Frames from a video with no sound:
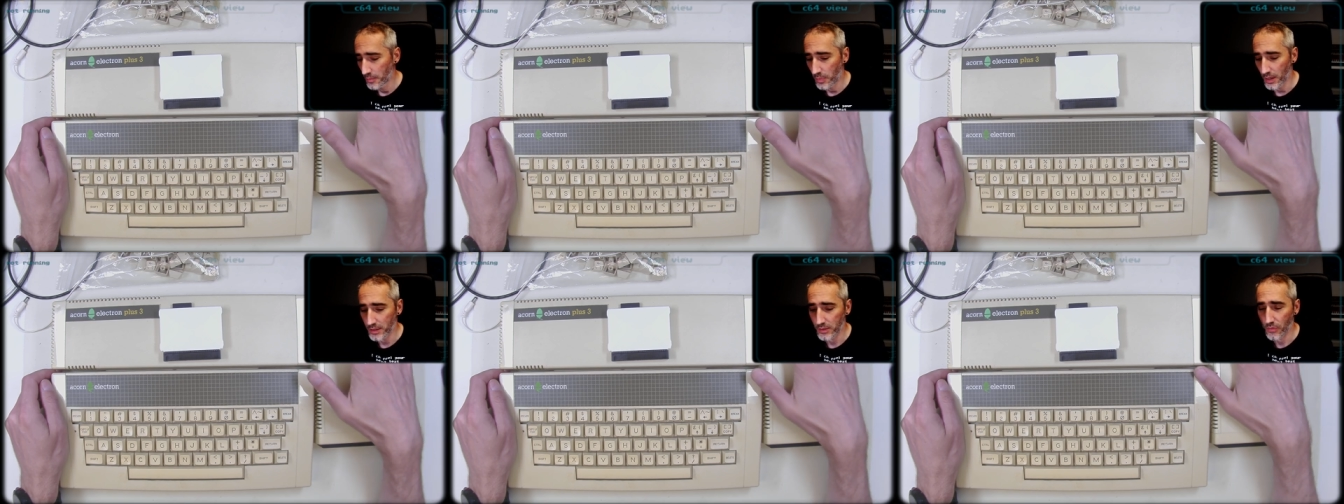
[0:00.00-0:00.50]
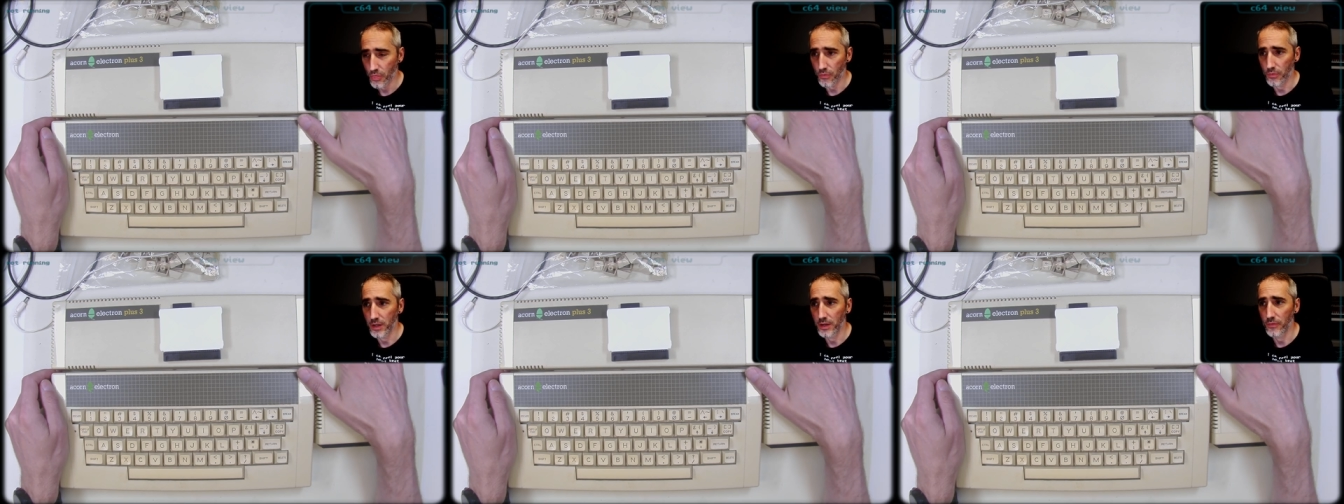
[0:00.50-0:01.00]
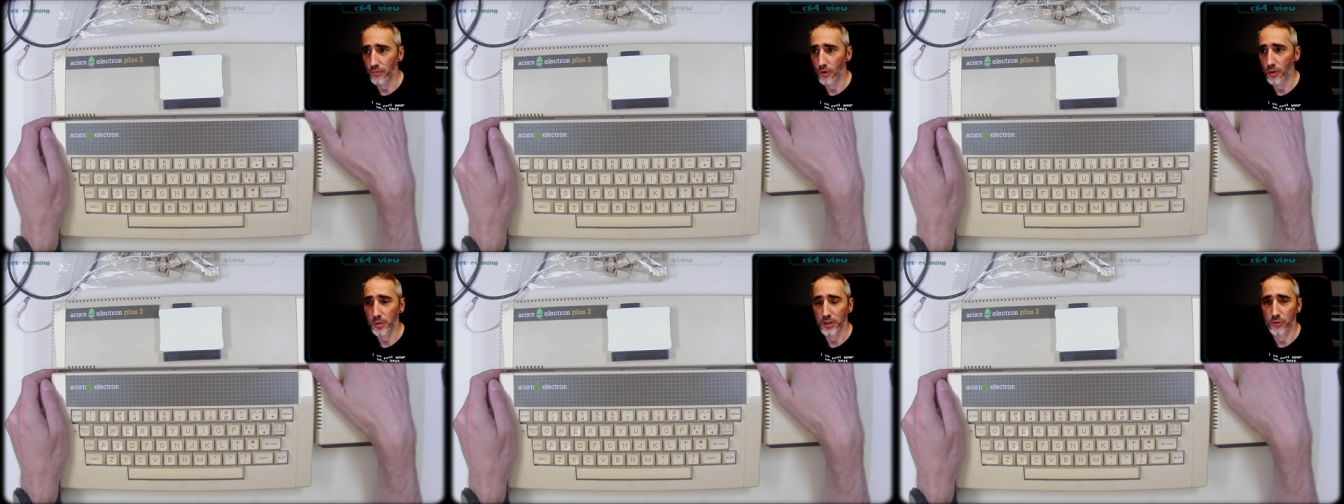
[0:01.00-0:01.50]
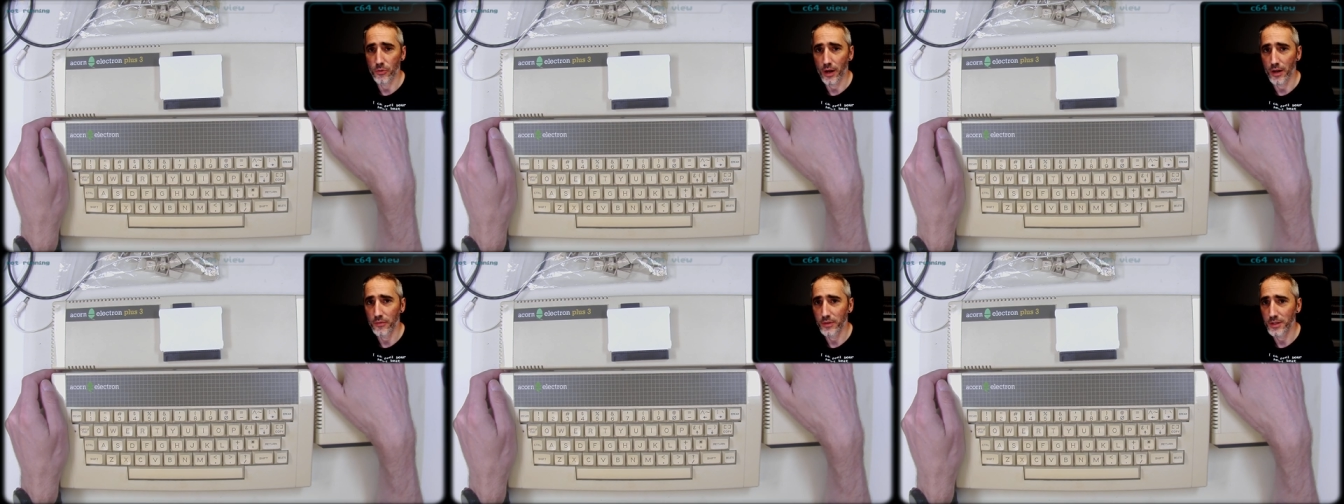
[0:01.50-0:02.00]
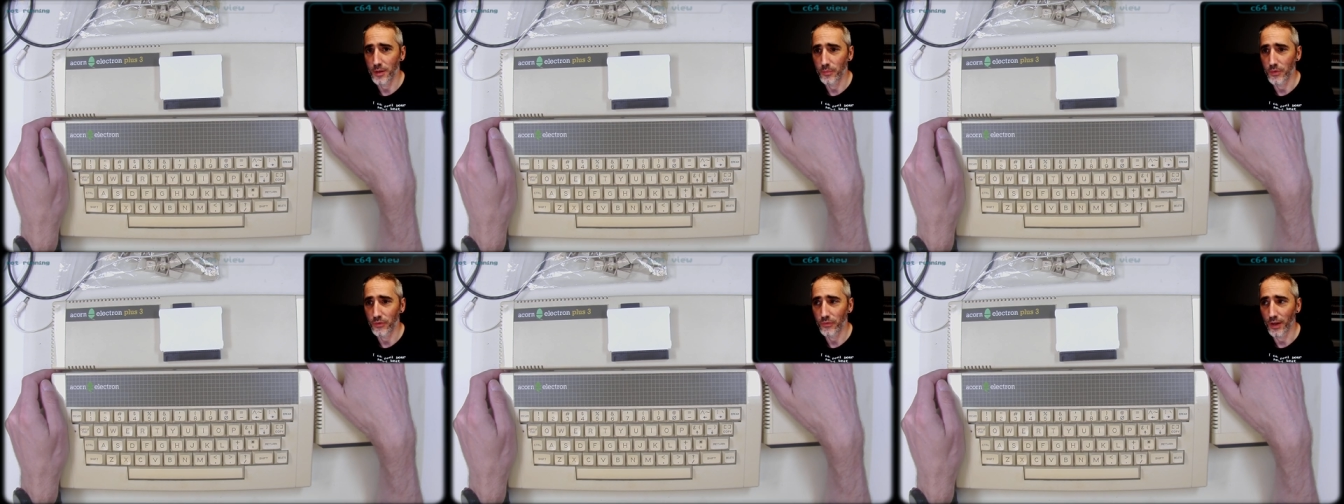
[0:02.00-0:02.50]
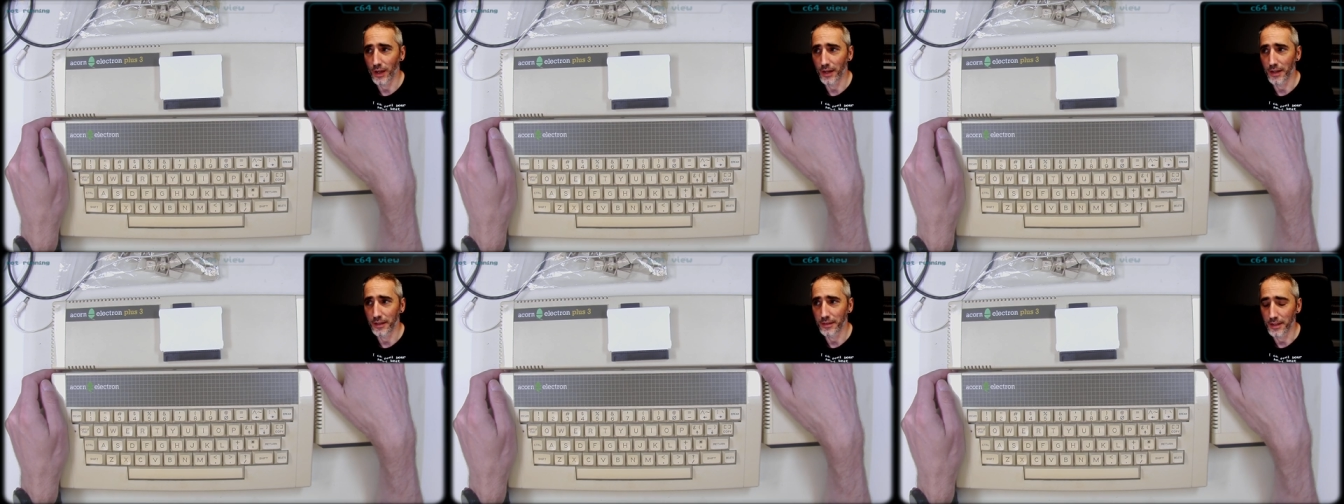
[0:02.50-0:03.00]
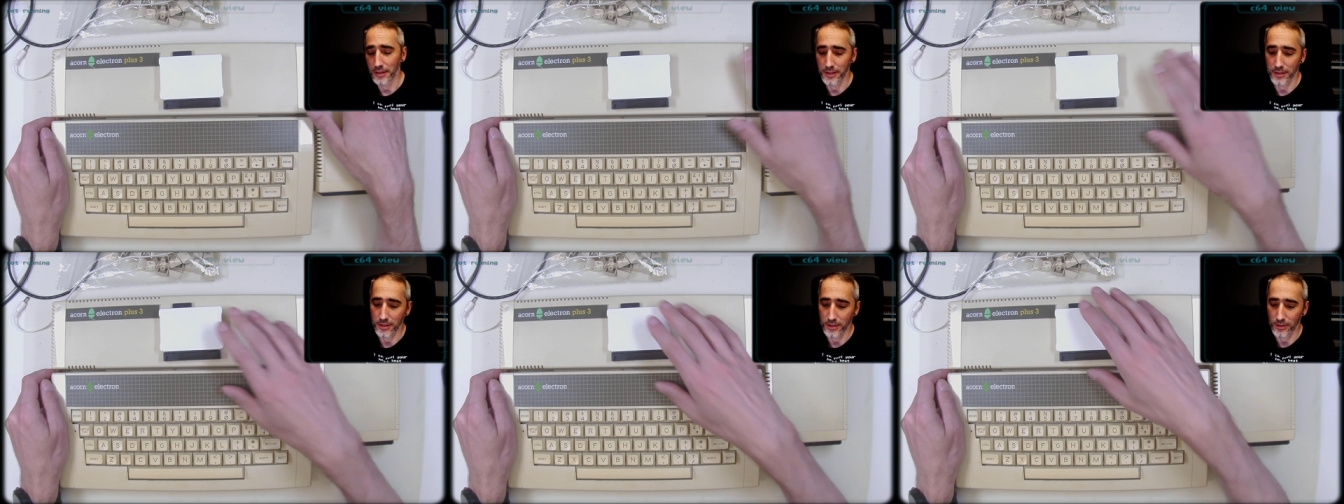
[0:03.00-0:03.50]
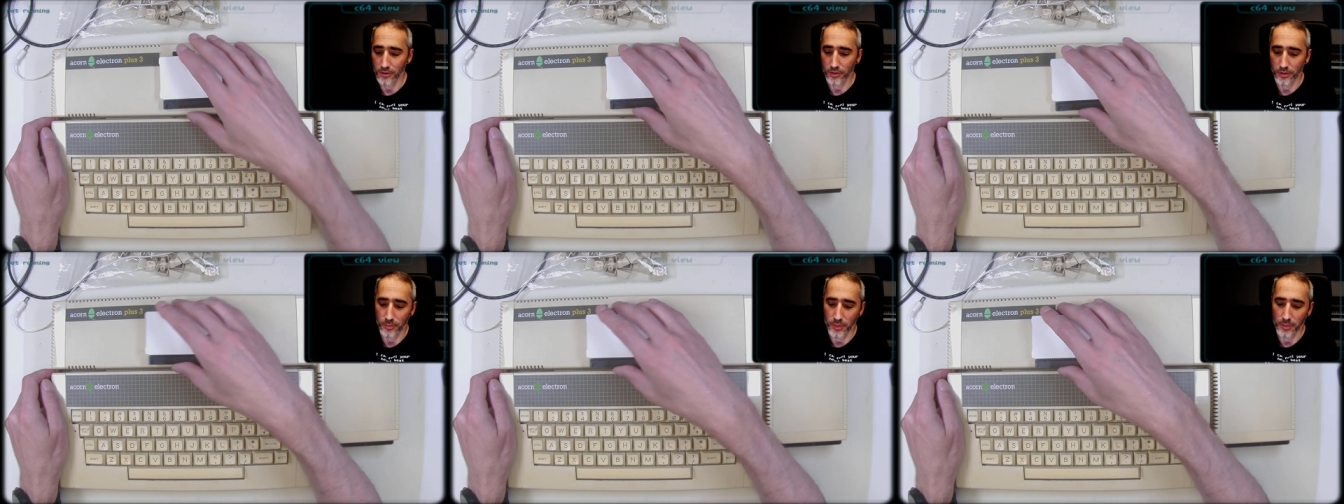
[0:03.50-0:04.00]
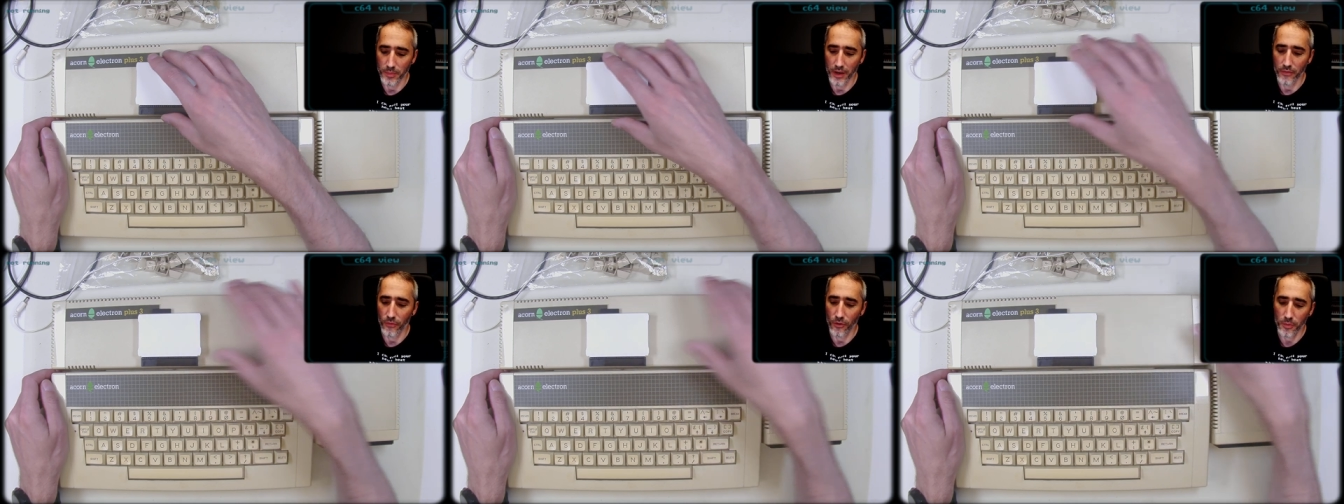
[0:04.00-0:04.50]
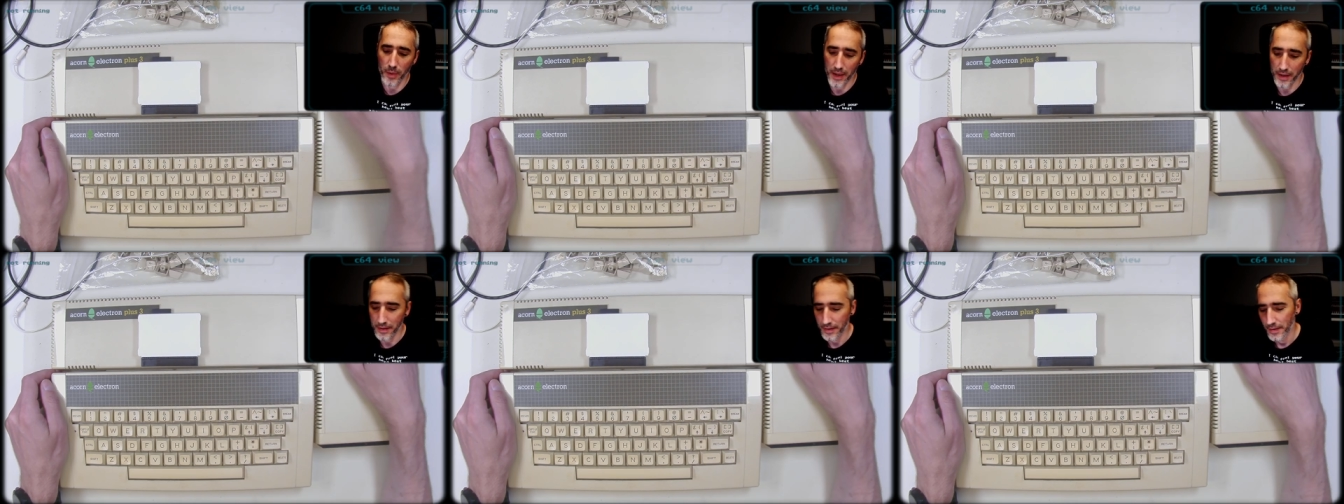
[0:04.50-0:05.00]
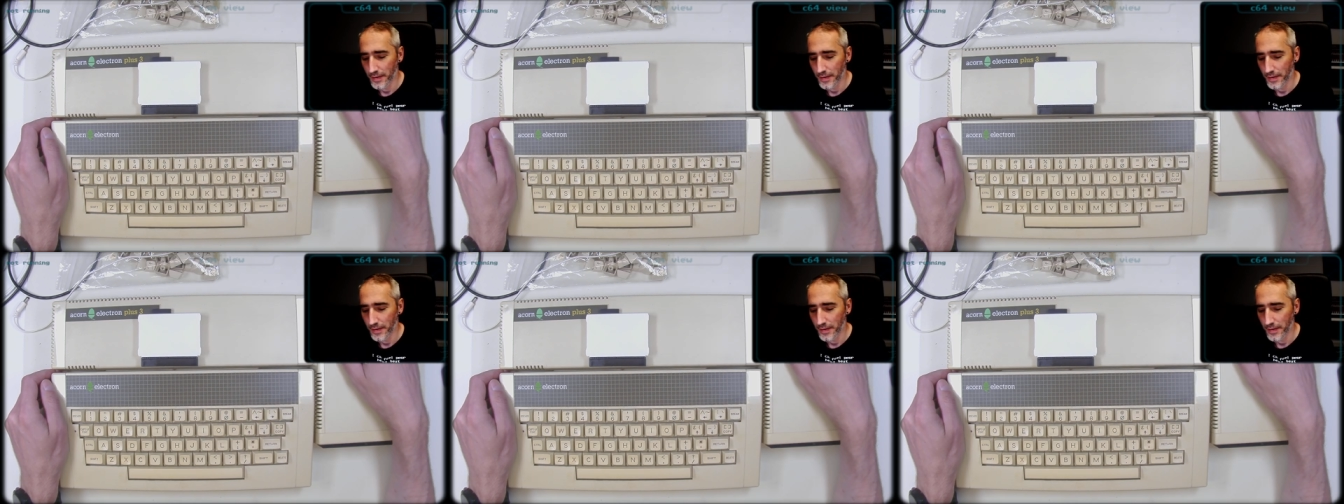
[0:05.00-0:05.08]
plus 3 floppy drive attempt is failing, then this is going to be my fallback.